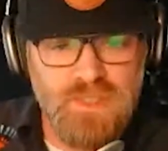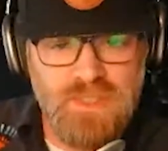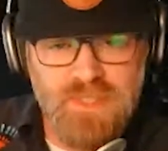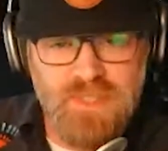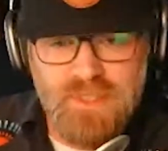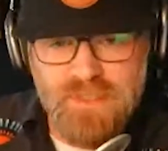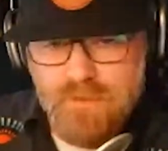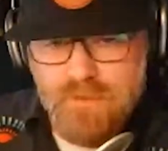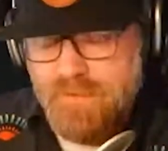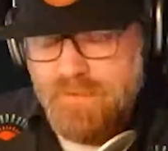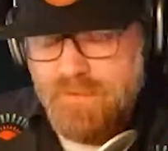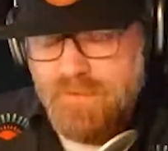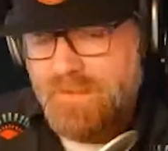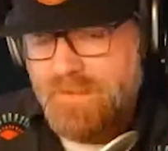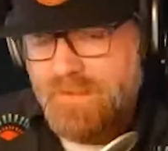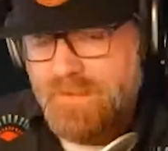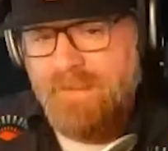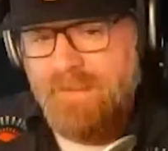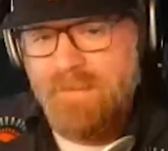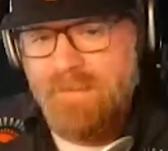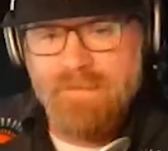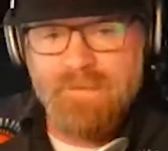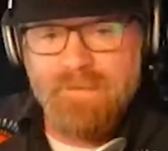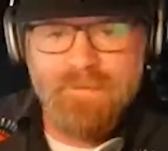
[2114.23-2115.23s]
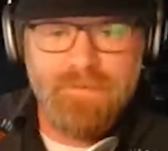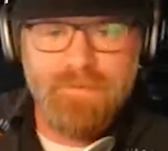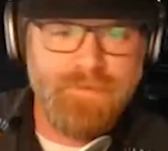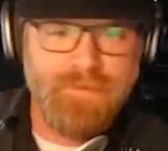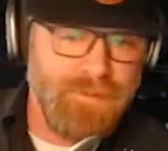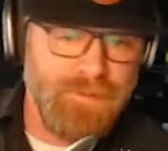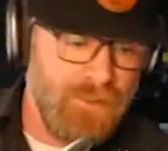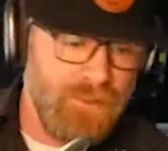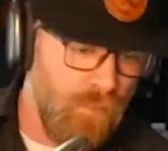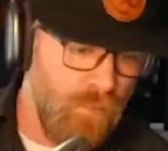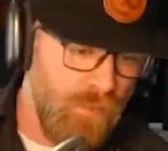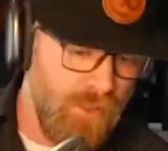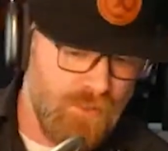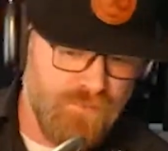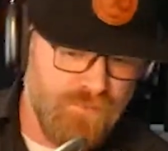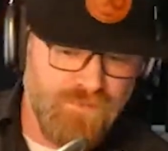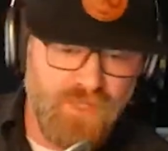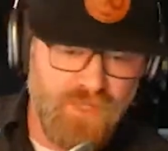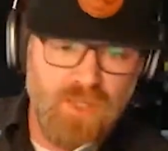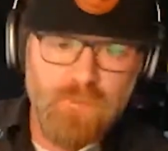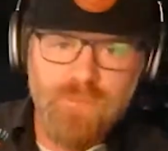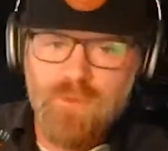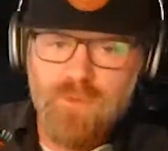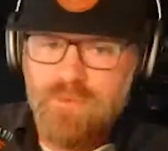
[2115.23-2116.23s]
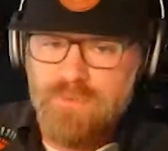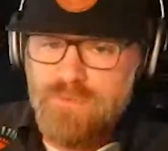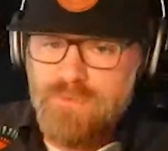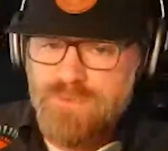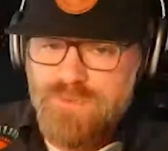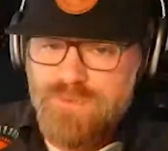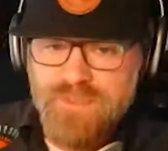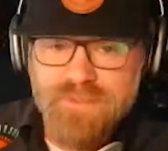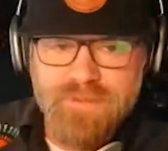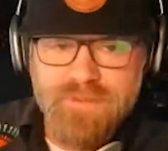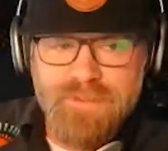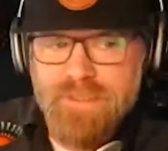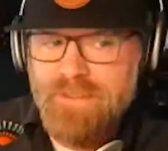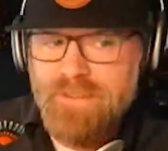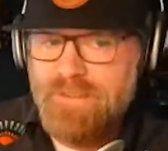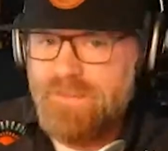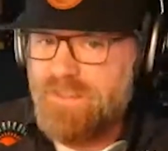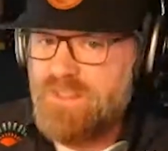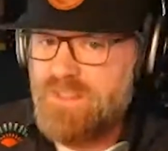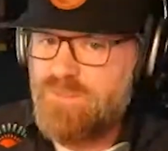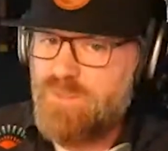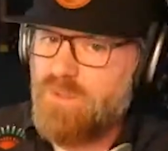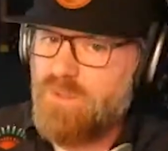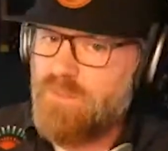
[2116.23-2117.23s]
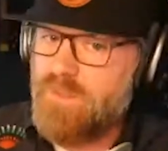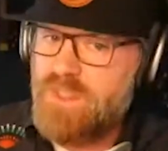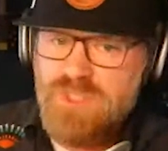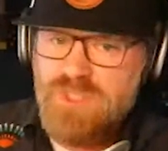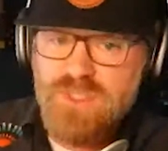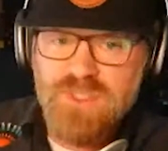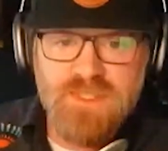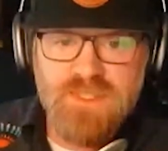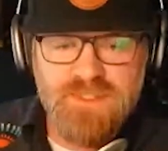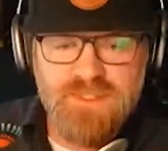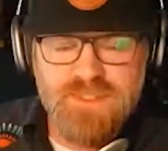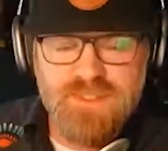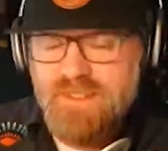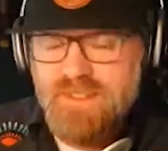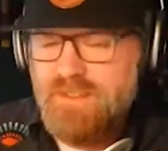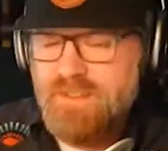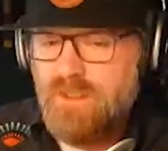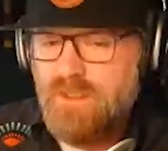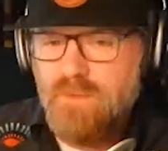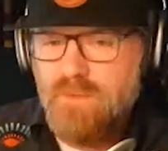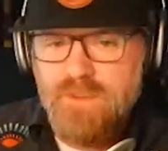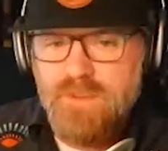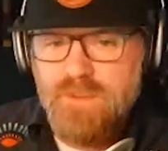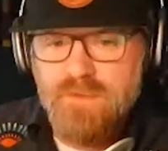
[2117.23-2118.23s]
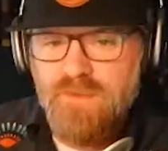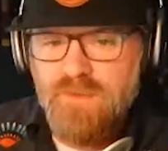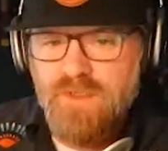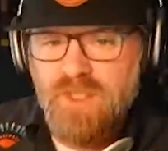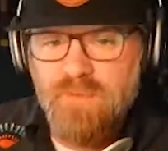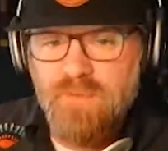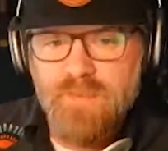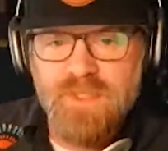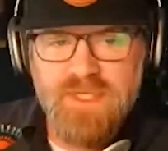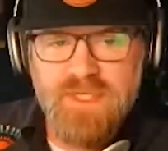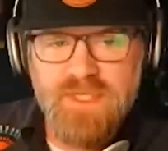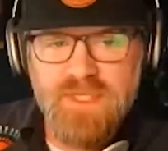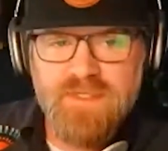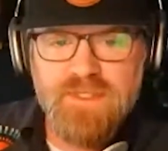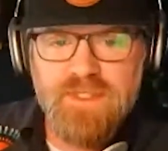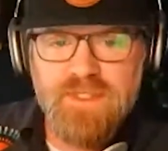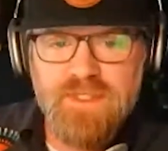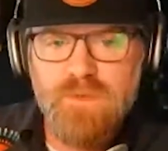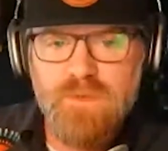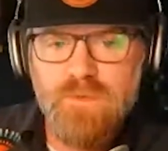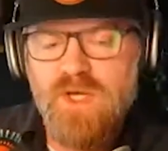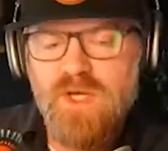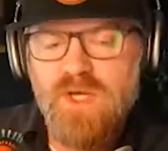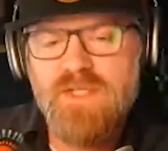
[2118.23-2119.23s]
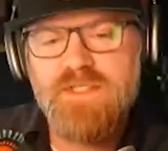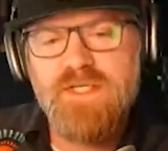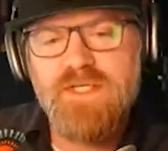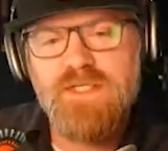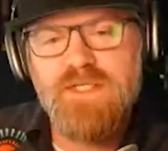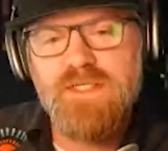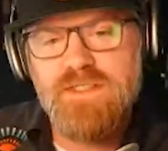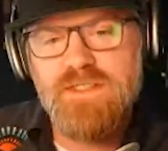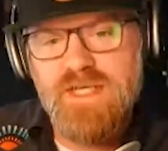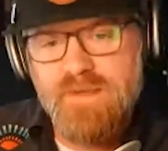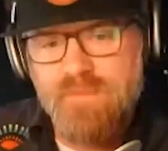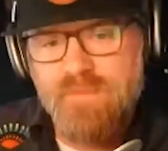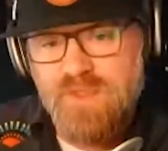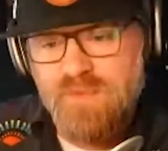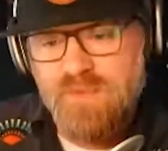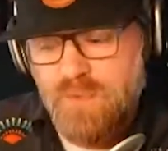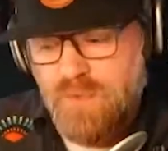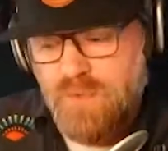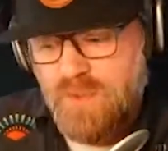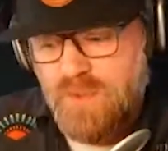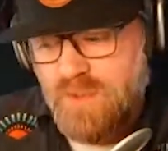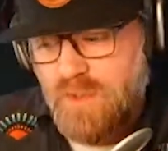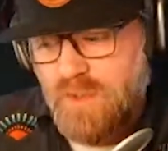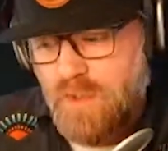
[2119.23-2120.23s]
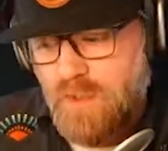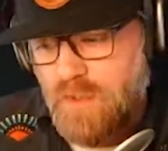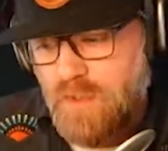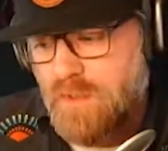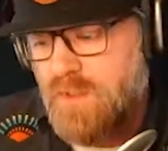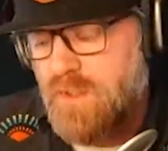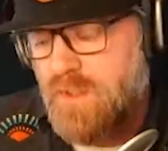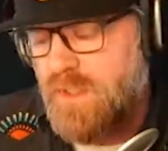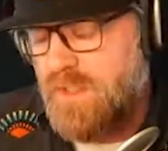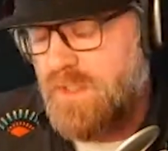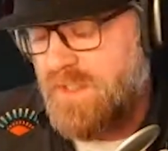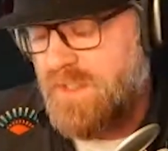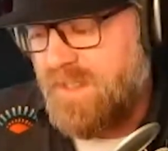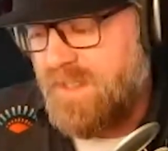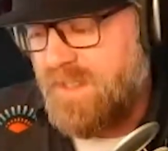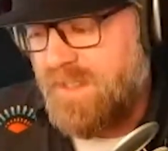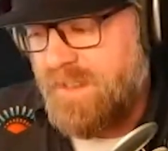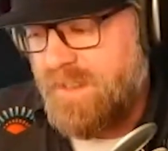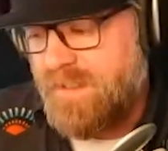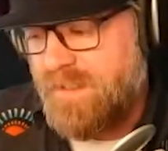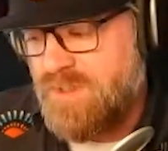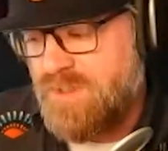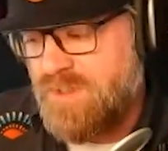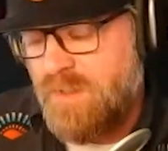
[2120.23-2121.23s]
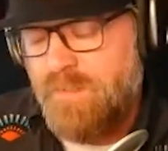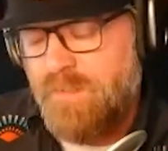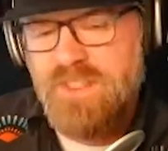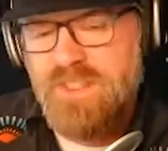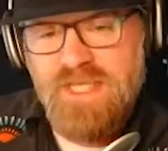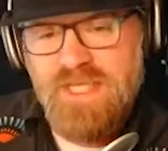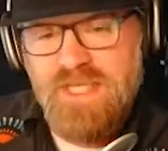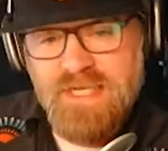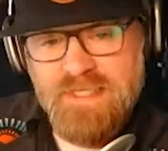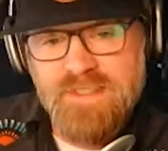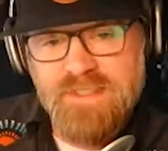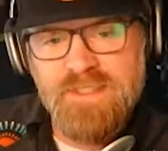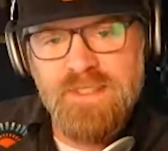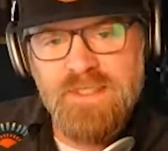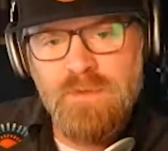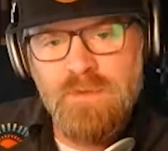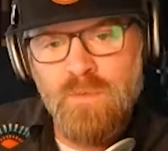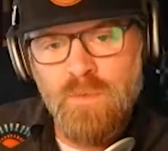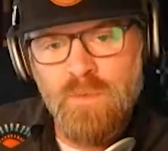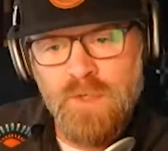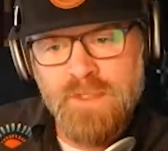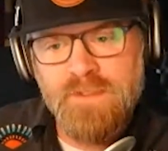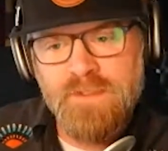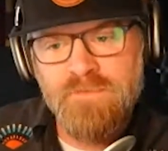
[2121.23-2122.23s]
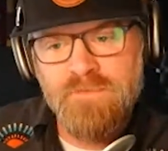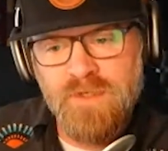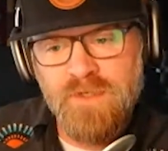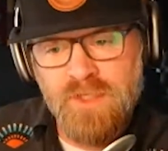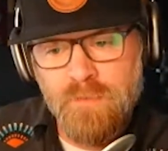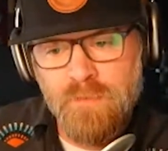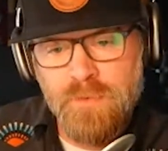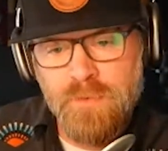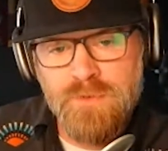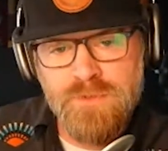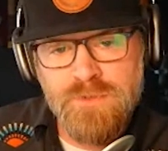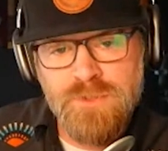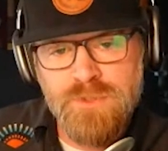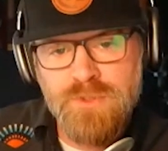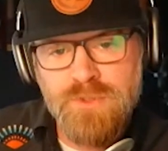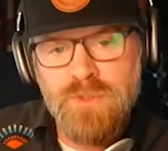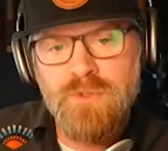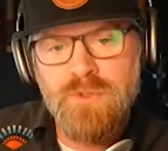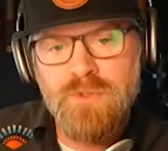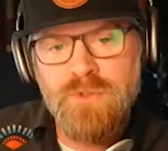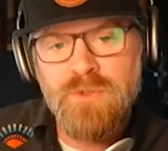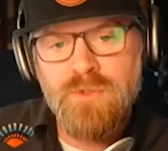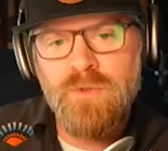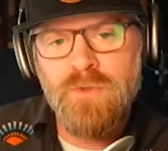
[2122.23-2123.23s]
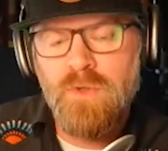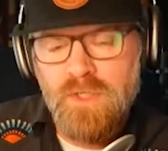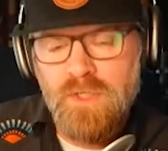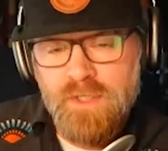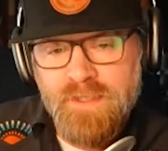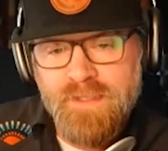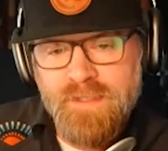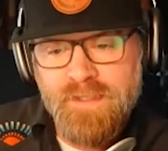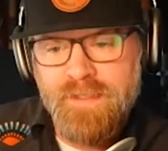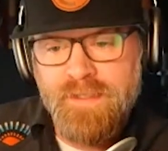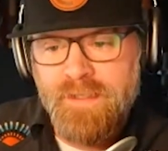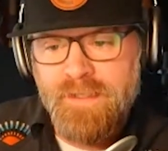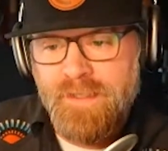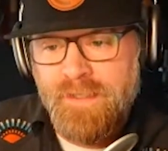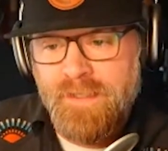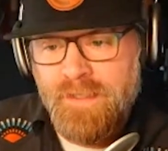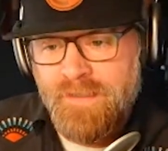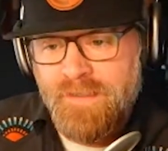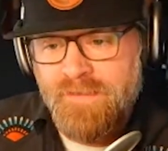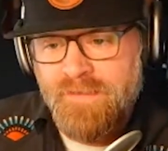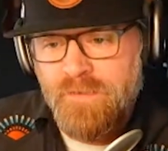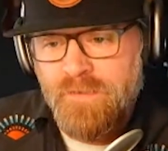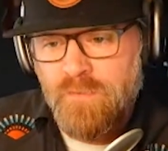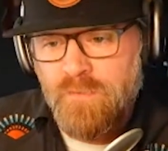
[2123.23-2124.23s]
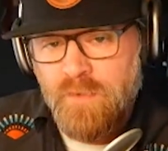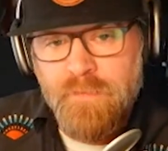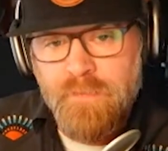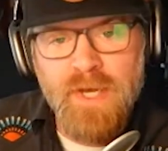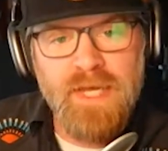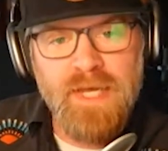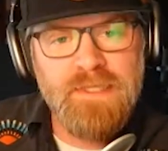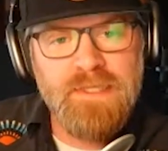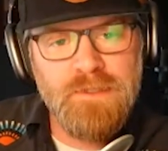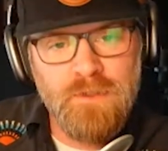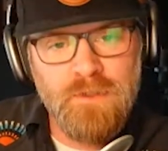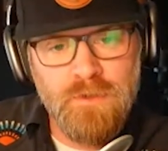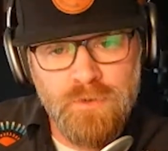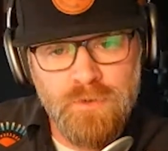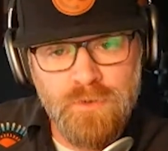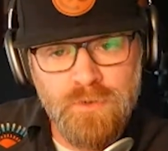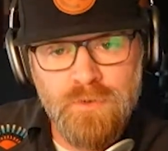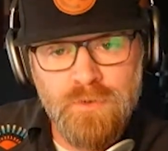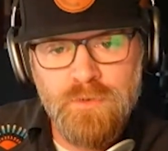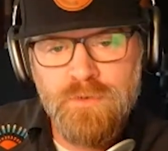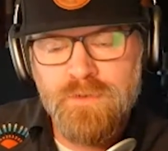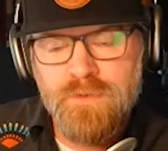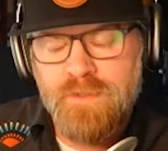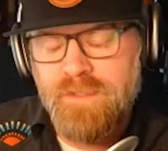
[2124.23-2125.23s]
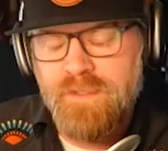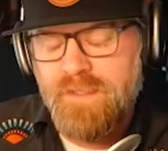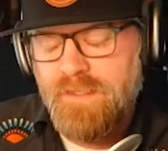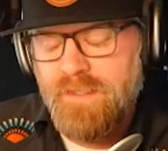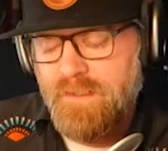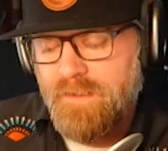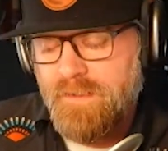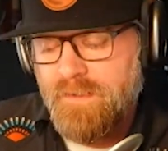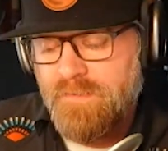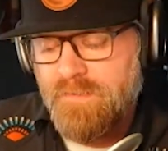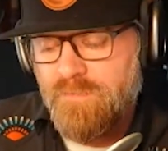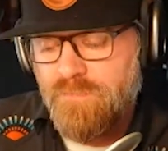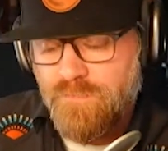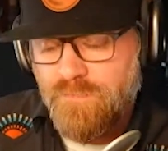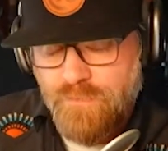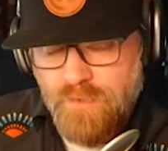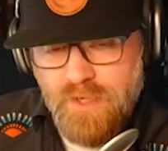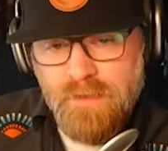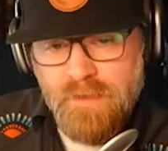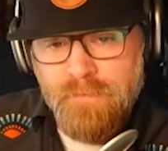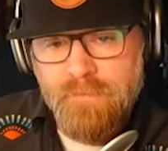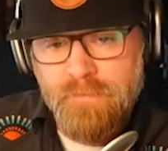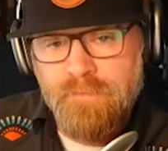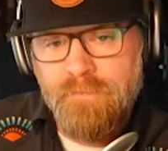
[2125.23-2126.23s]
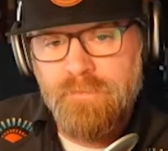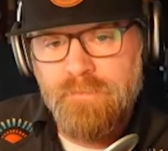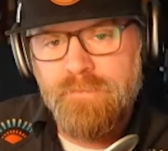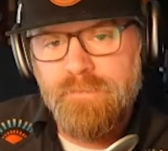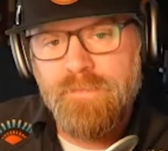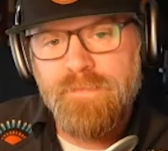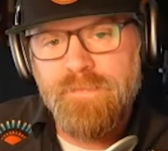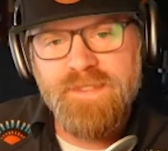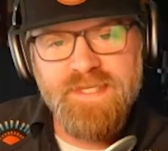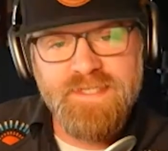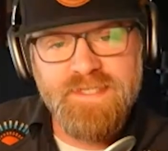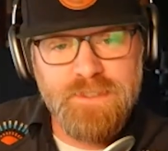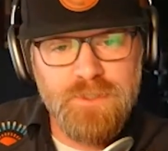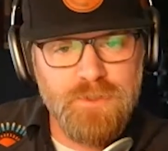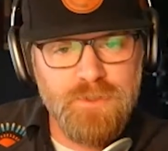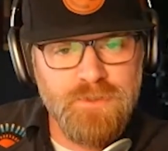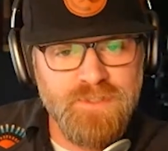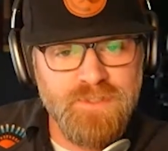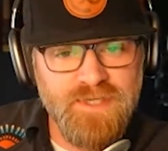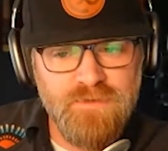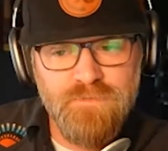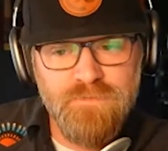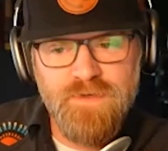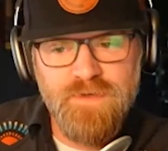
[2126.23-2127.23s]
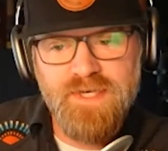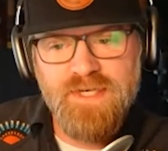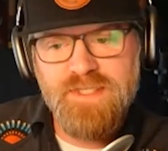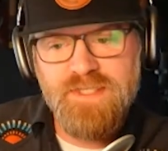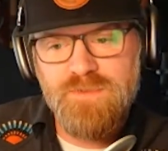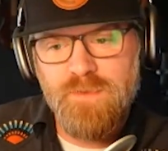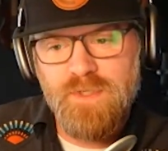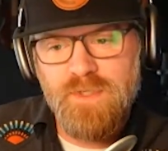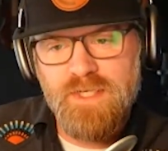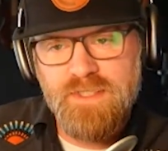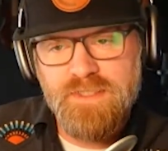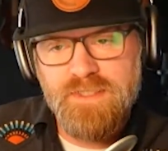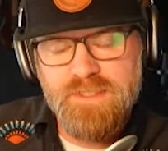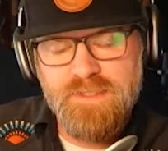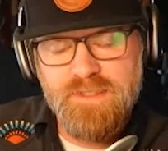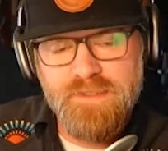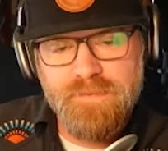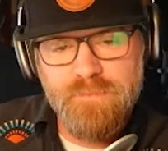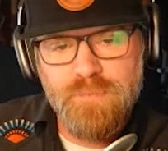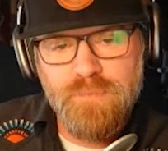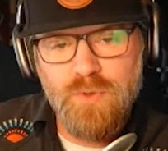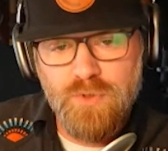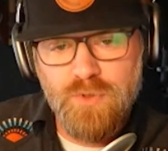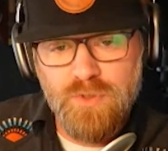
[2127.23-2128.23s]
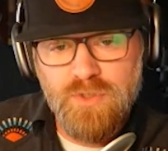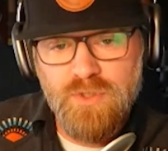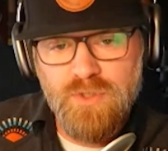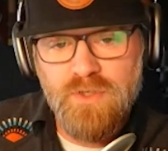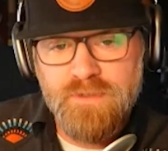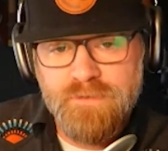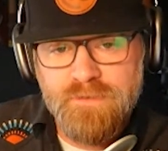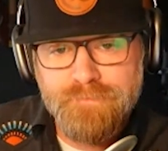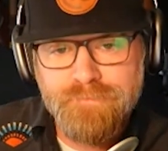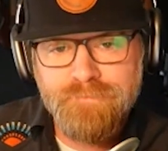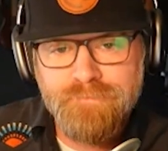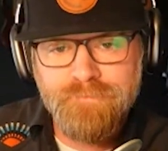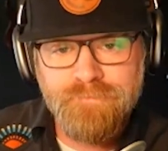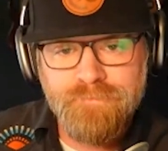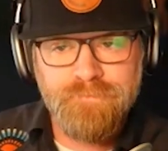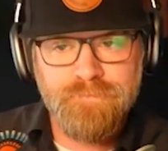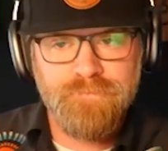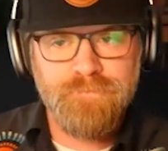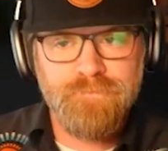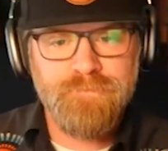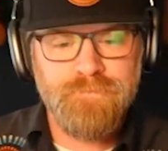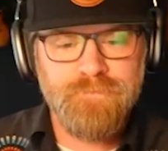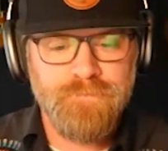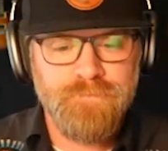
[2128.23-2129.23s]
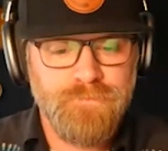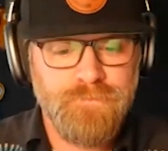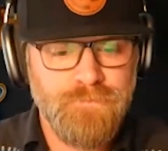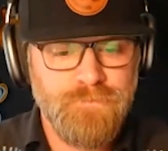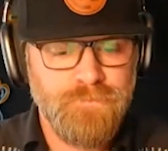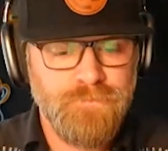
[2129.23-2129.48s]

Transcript: even sooner than later. Where developers, it's permissionless, they can go and develop anything they want on top of the protocol. So I'm excited to see what developers do that we might learn from that could then find its way into the protocol.